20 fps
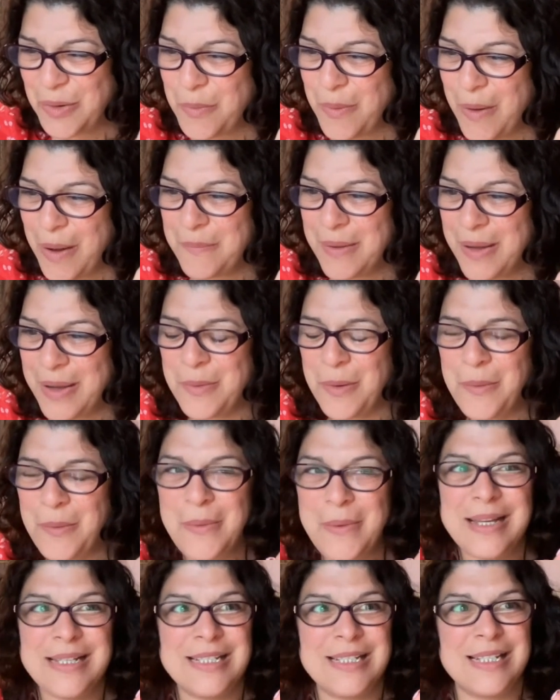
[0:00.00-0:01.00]
One minute, what
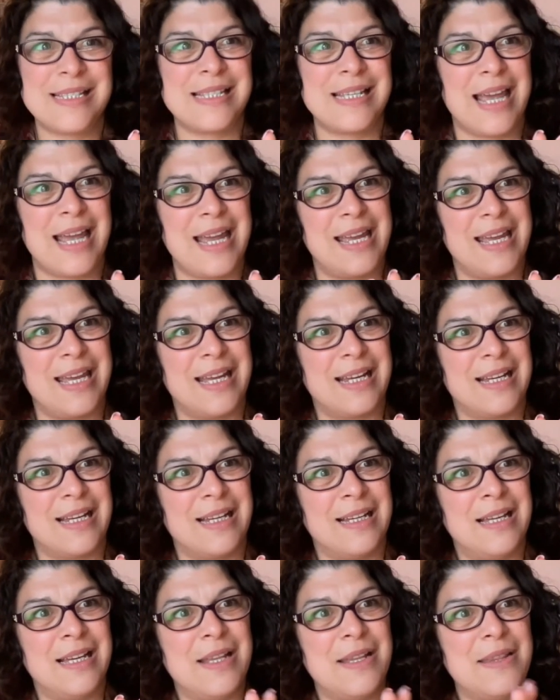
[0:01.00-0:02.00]
were you just saying?
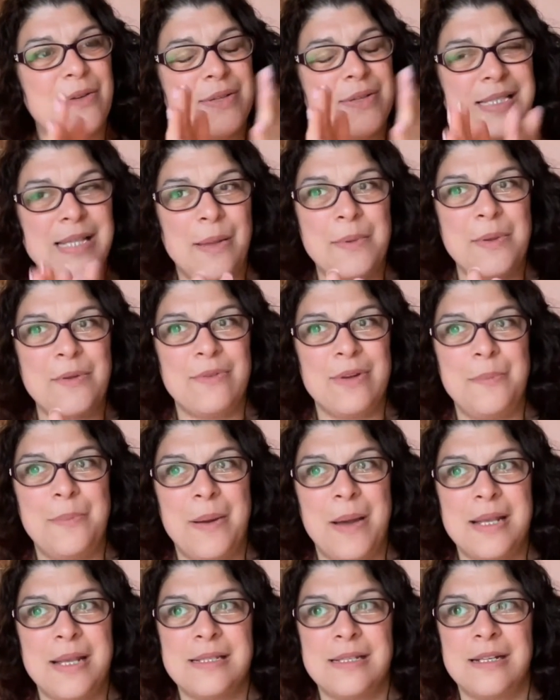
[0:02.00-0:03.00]
There was something really
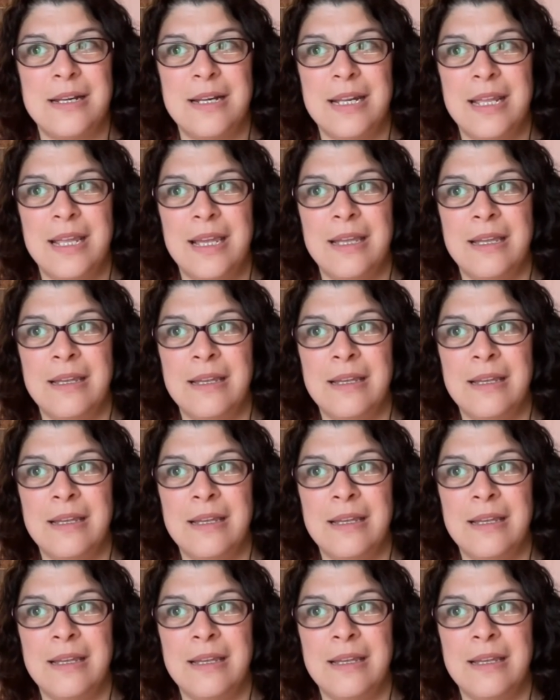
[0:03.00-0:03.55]
pertinent here.